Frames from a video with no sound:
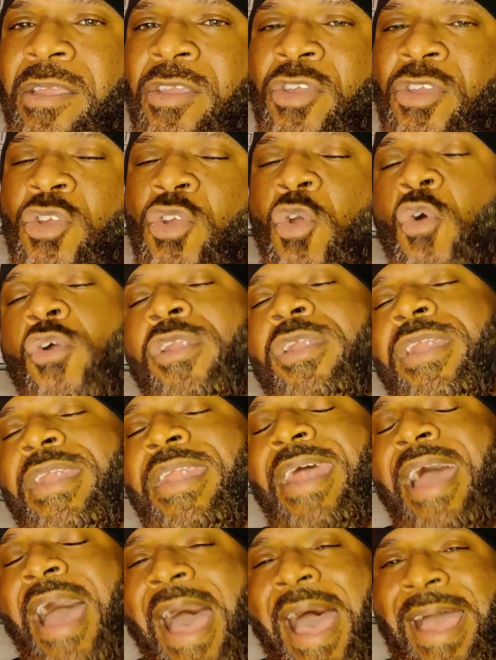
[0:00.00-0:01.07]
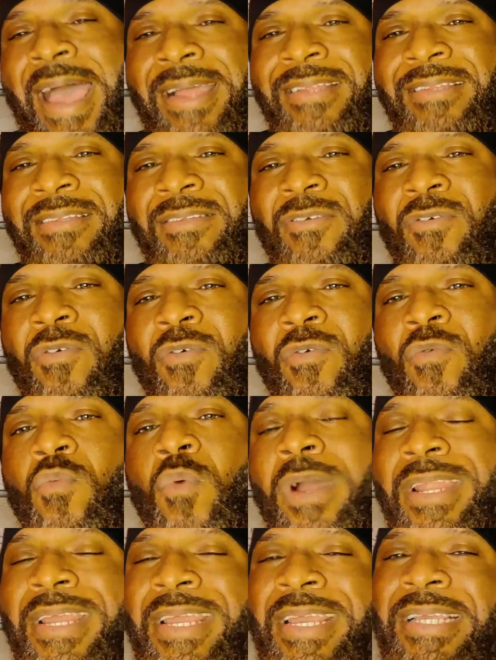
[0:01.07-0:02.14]
you're not
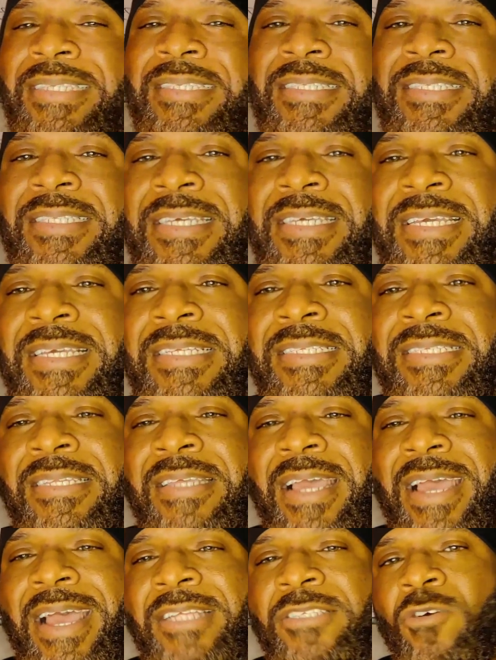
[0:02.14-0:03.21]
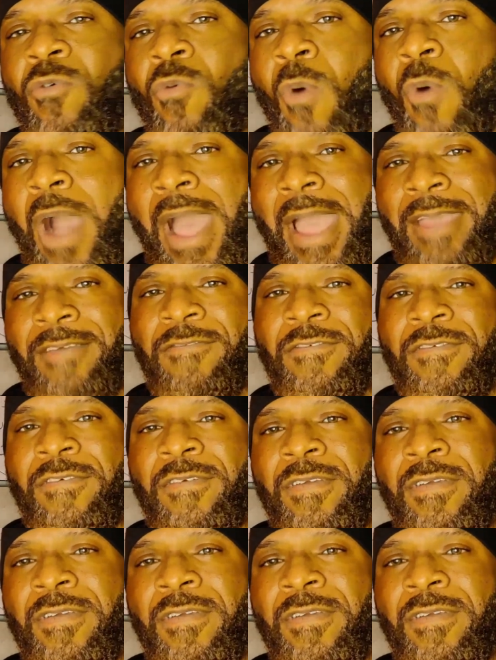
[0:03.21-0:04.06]
what he sees as a wife.